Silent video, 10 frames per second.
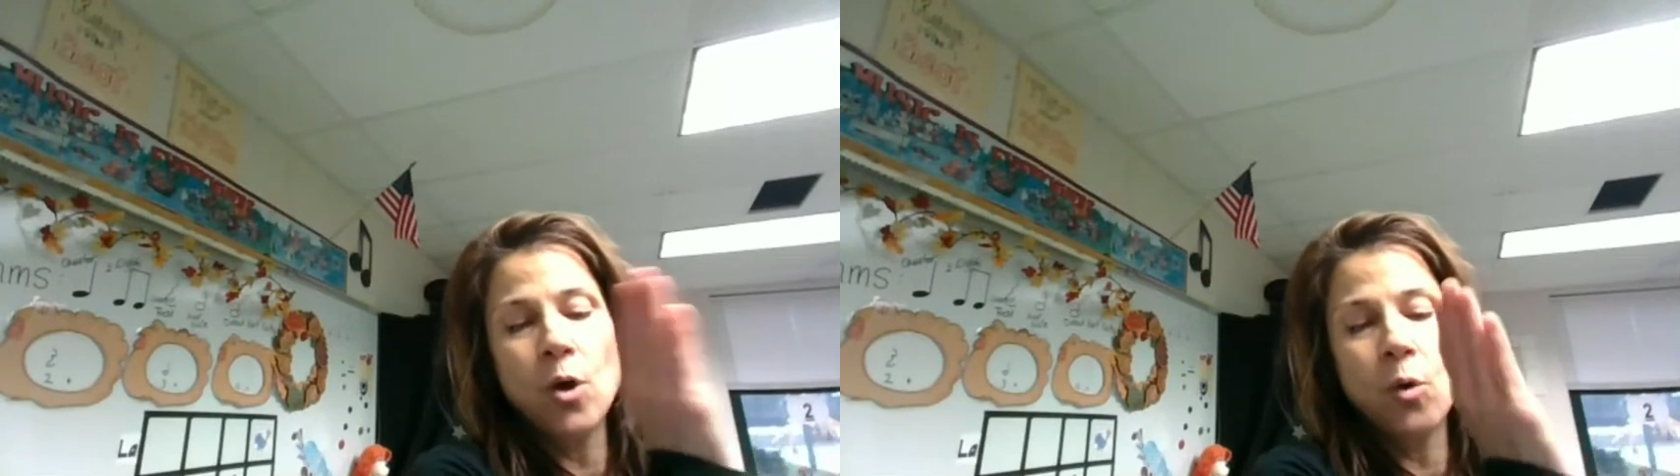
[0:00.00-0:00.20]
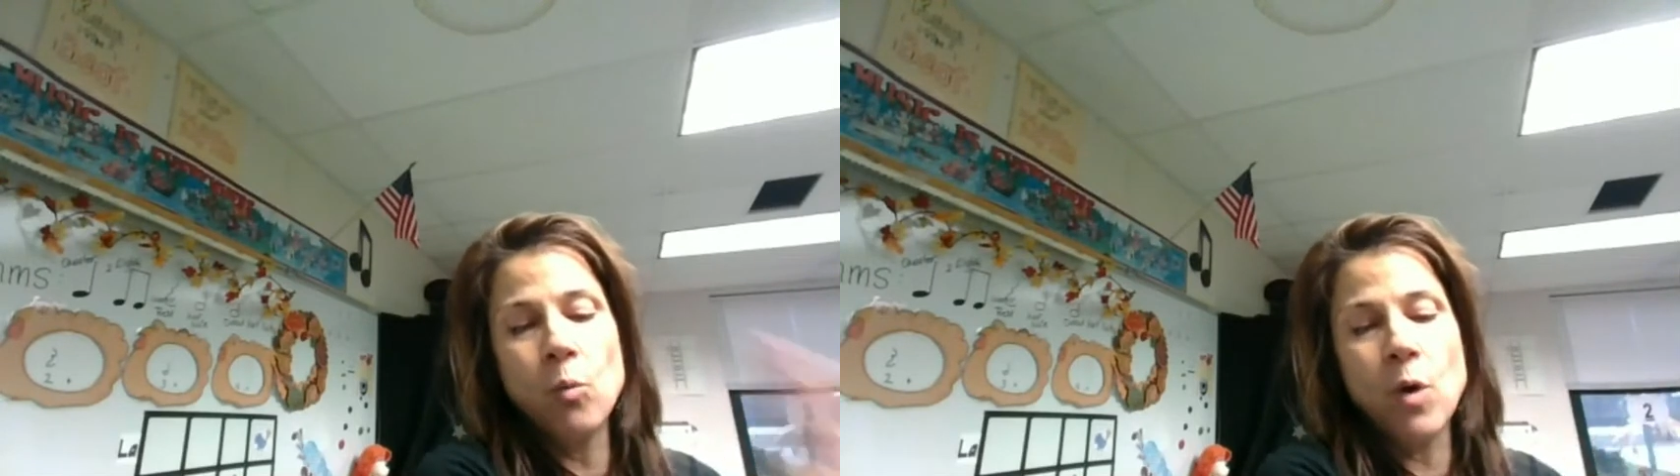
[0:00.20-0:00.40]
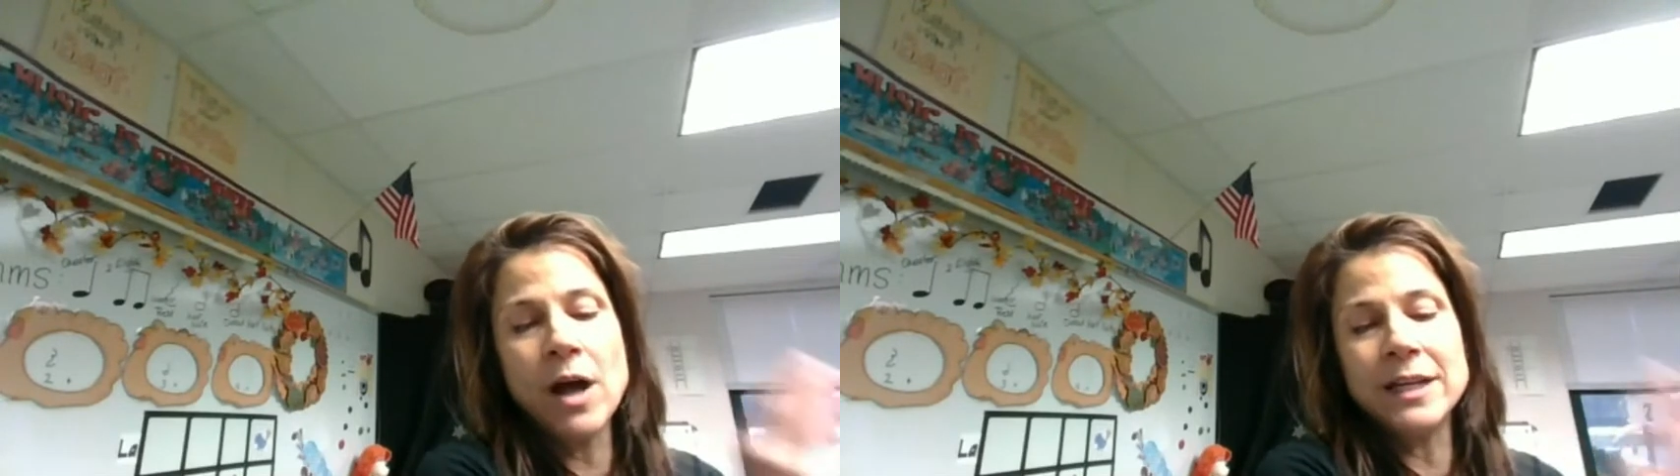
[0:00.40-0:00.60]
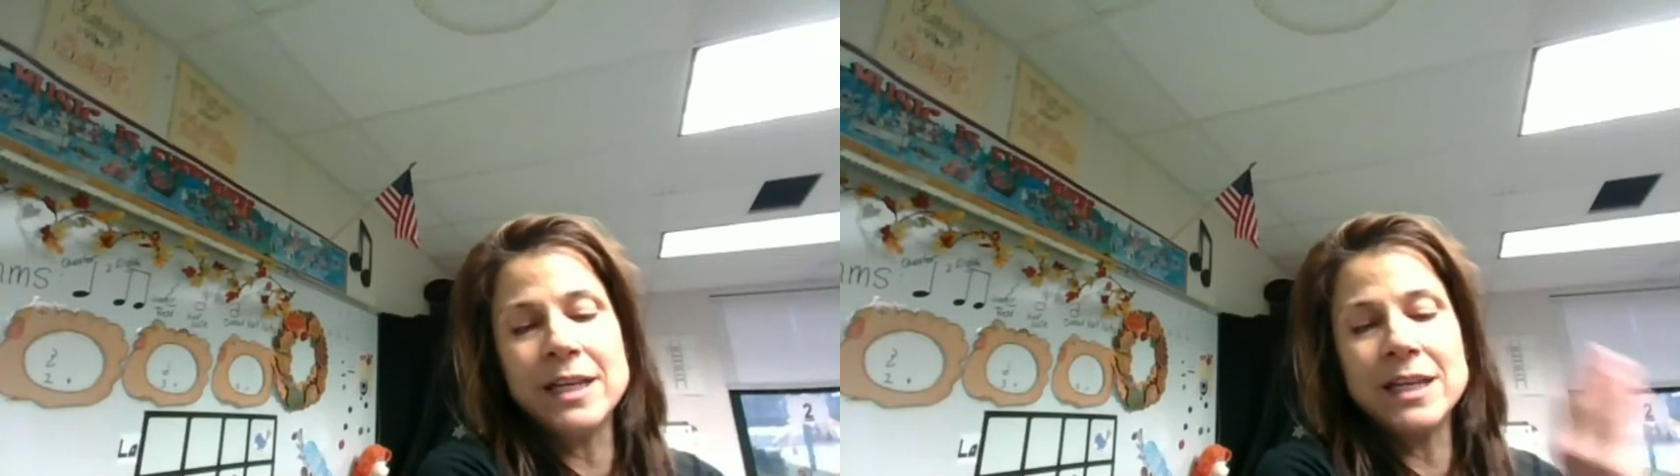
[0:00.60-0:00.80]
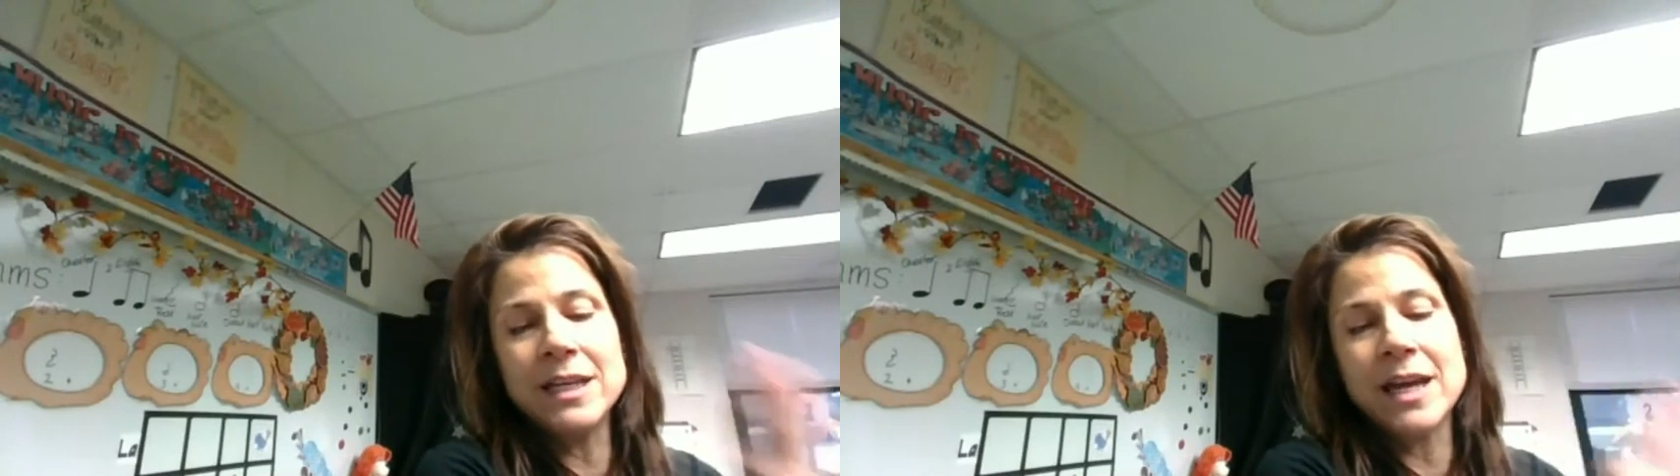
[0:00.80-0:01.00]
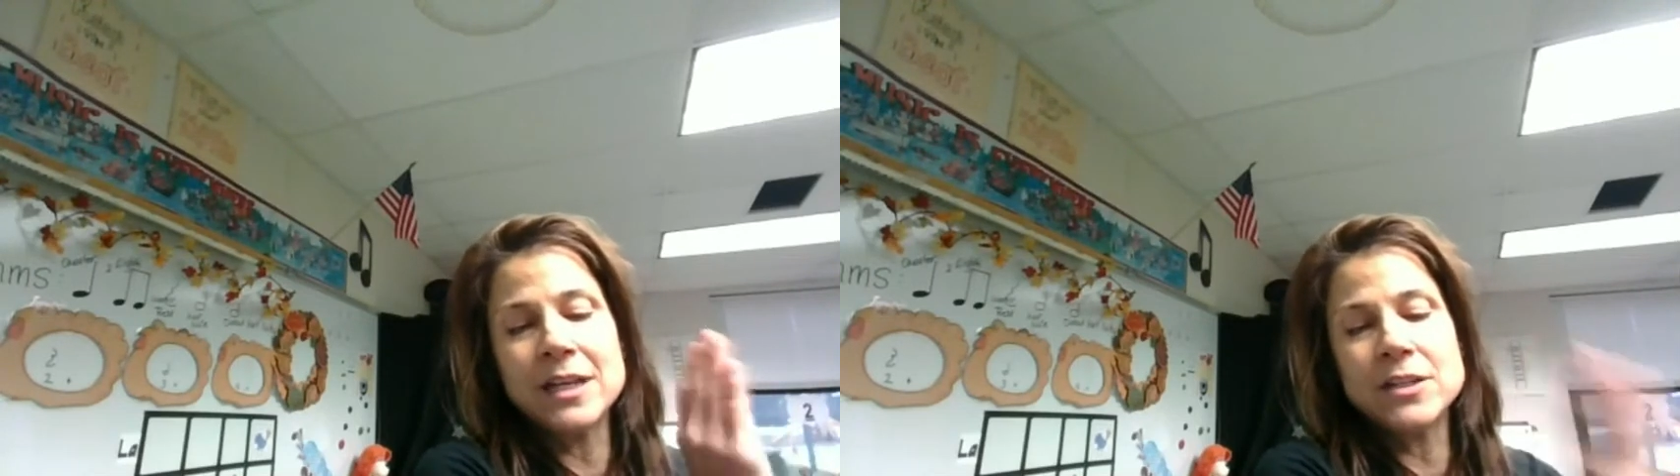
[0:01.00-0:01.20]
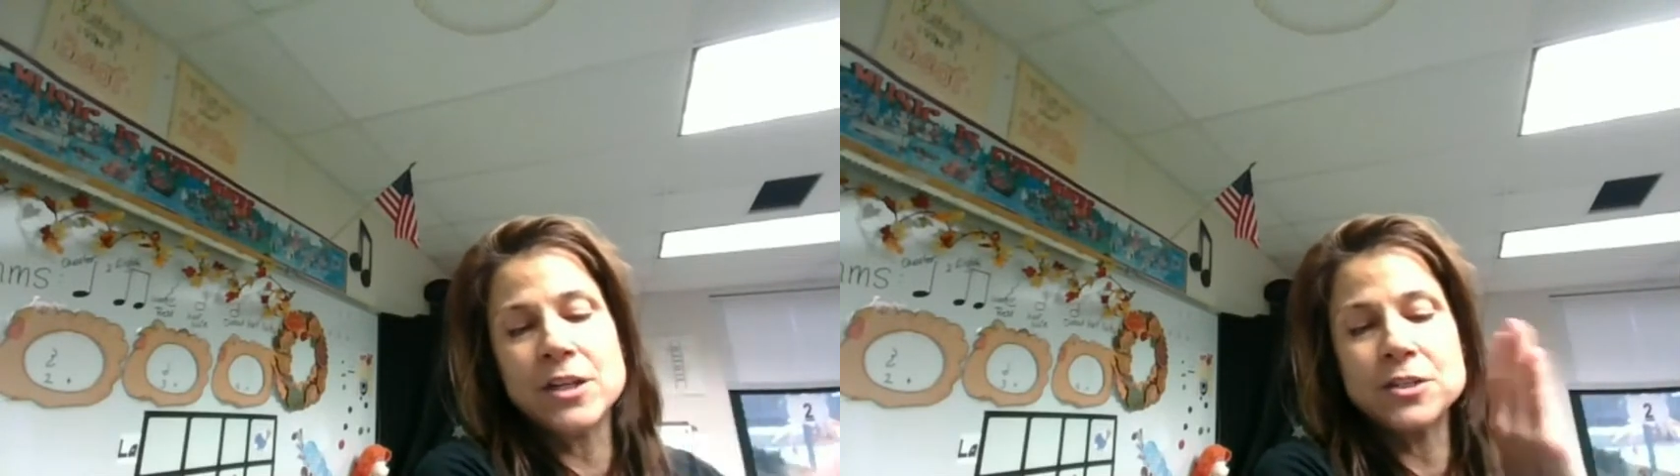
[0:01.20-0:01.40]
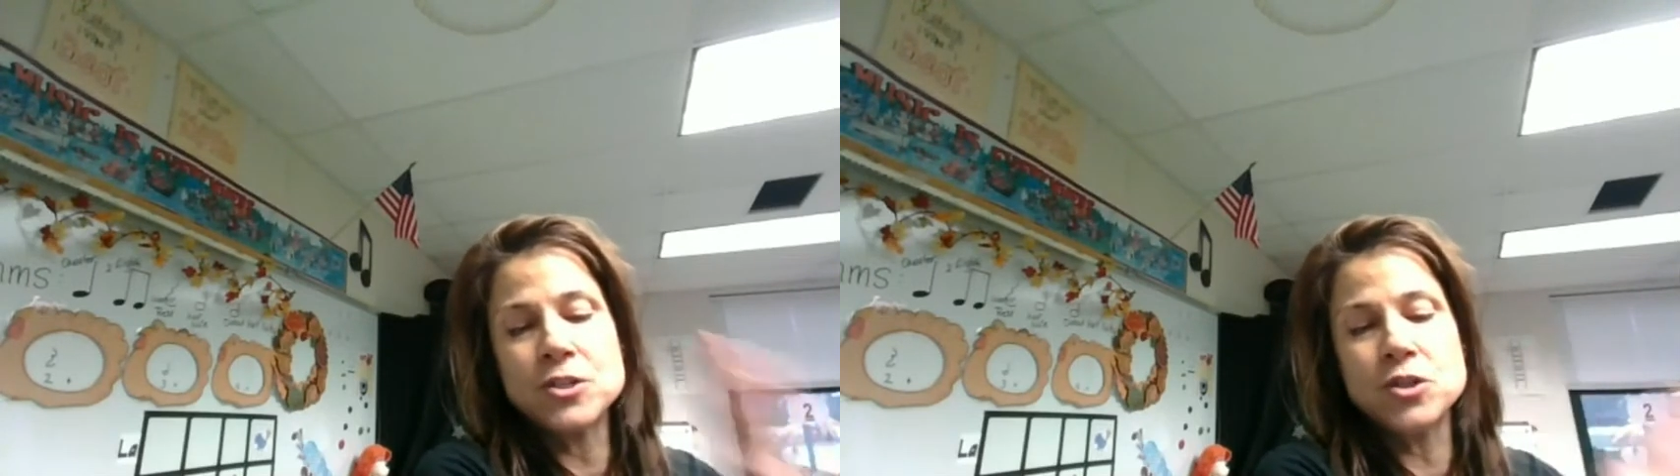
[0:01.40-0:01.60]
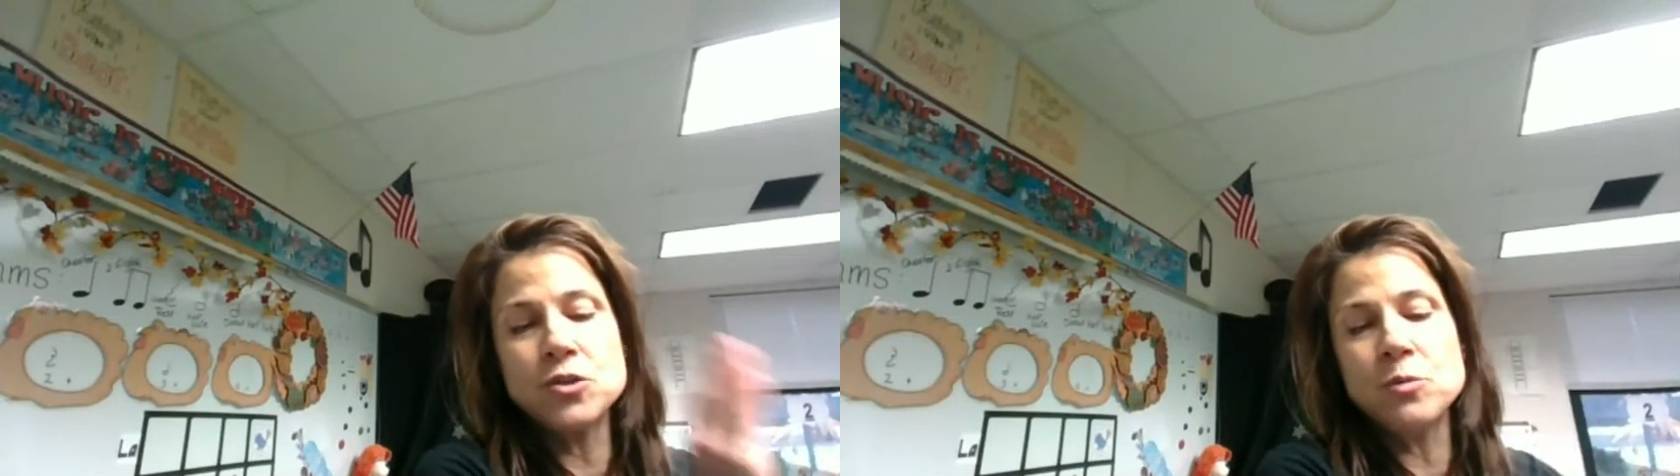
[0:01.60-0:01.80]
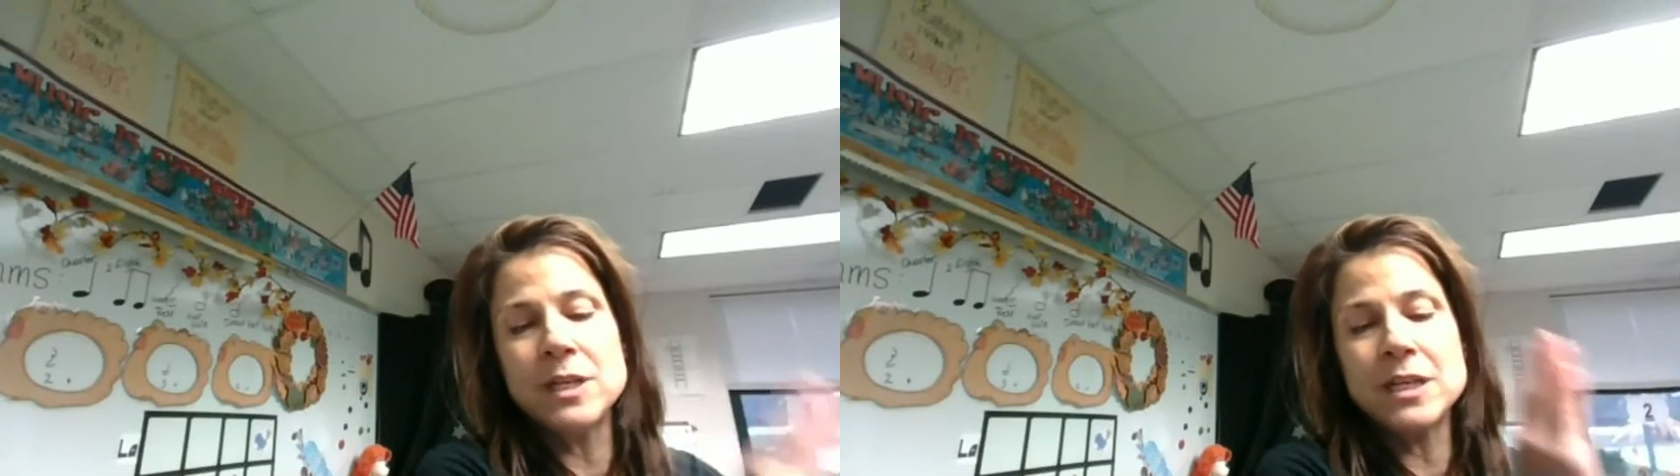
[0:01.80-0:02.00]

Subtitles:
1 and a, 2